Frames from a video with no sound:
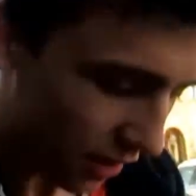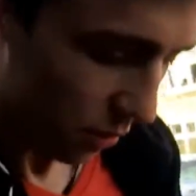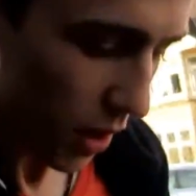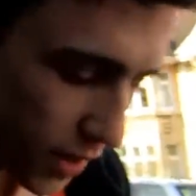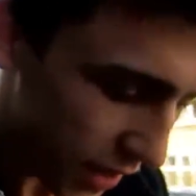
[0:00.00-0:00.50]
the
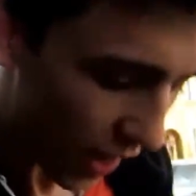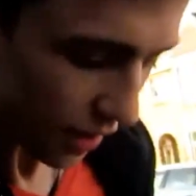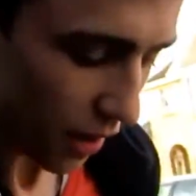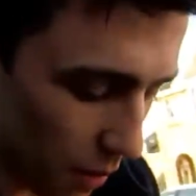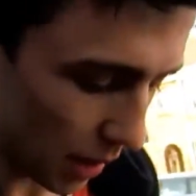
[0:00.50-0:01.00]
ones that Dad
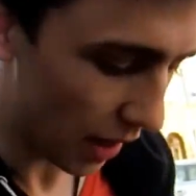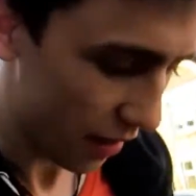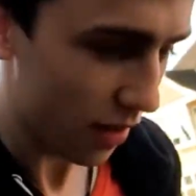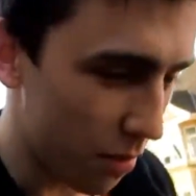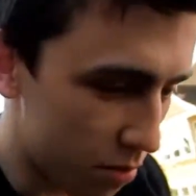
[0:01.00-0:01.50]
got me,
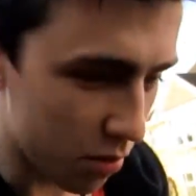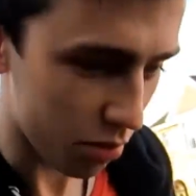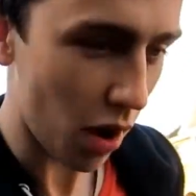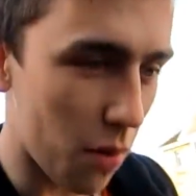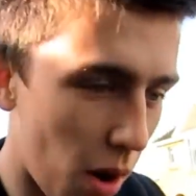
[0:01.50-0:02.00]
the
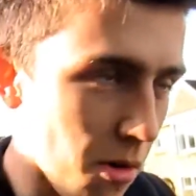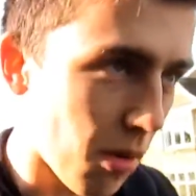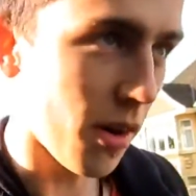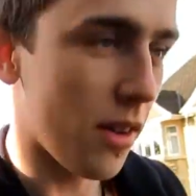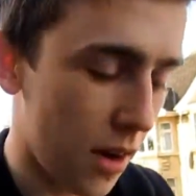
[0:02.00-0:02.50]
bright white
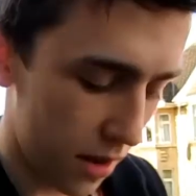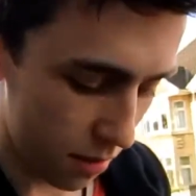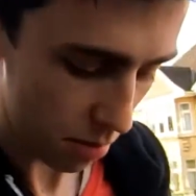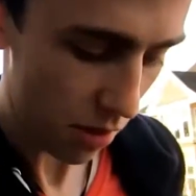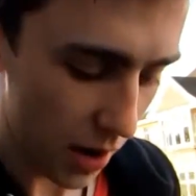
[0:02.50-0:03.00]
one and like the
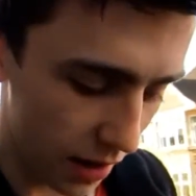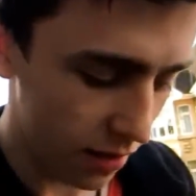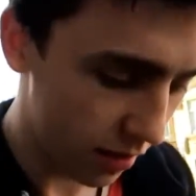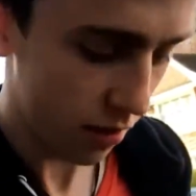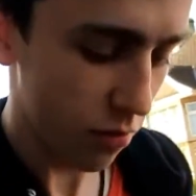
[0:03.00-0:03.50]

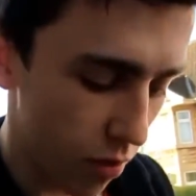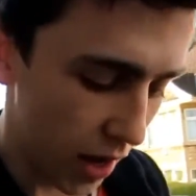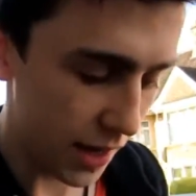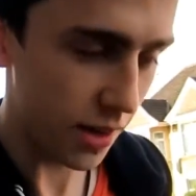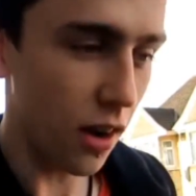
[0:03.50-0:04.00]

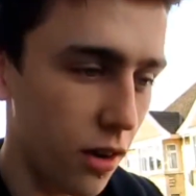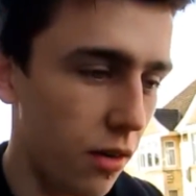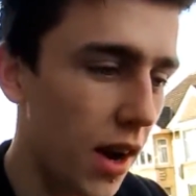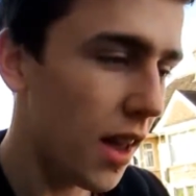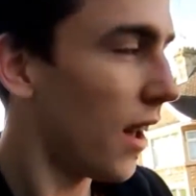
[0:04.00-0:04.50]
really dark
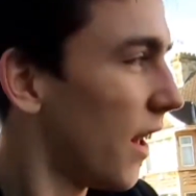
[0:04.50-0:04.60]
grey.